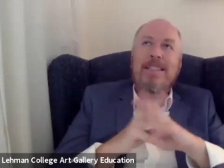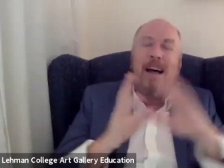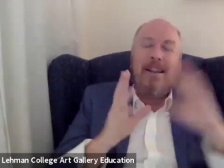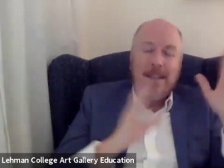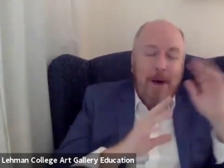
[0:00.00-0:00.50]

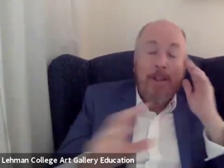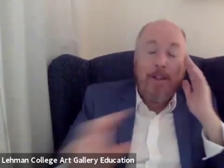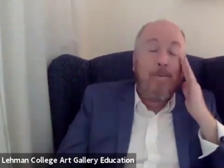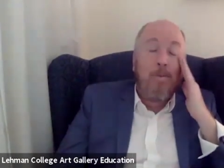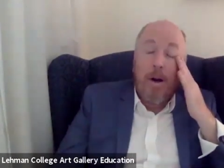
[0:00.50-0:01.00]
uh, some
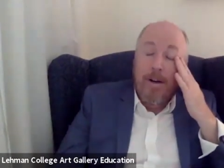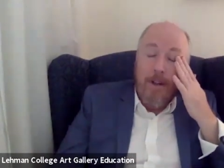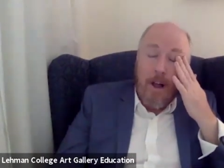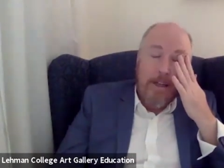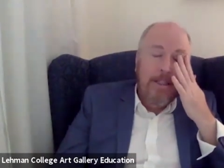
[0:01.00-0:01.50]
other
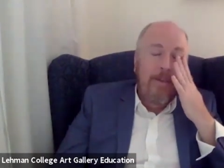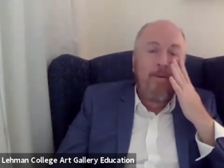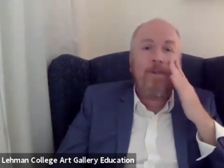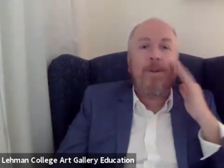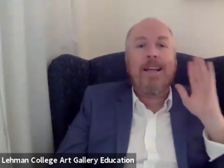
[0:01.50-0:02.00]
wonderful artists I've
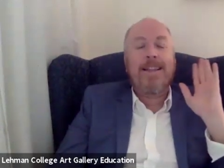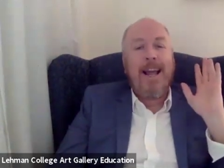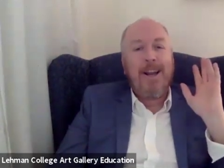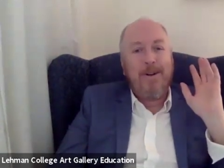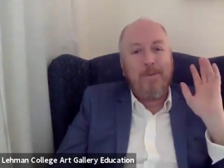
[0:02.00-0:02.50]
worked with in
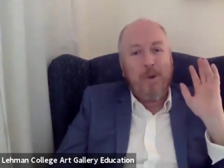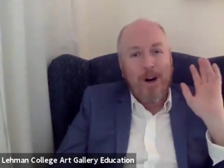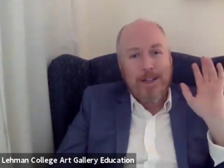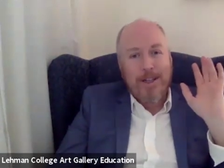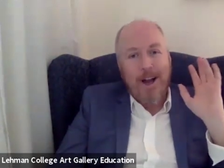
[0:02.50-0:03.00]
that your
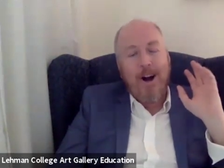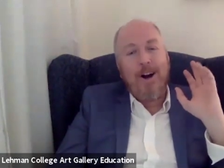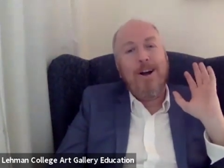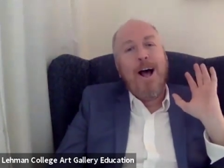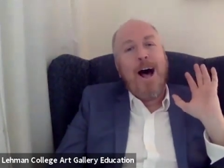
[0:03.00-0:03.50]
works
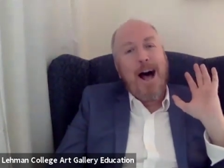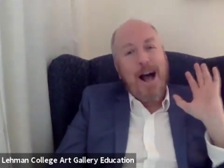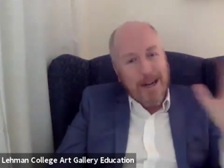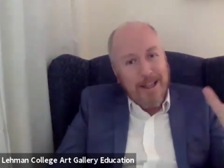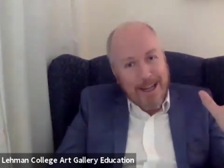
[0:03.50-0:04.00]
are
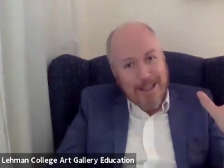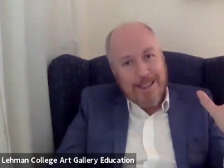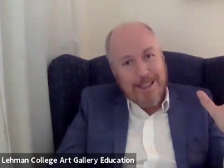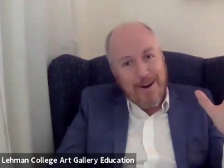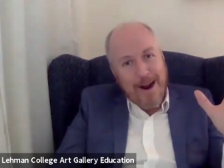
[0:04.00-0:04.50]
highly
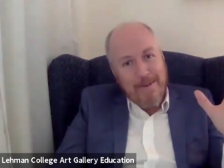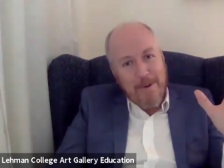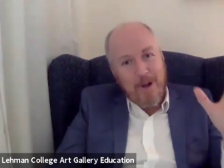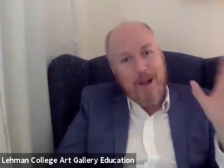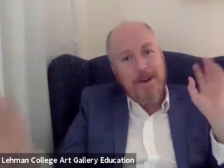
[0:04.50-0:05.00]
Instagrammable.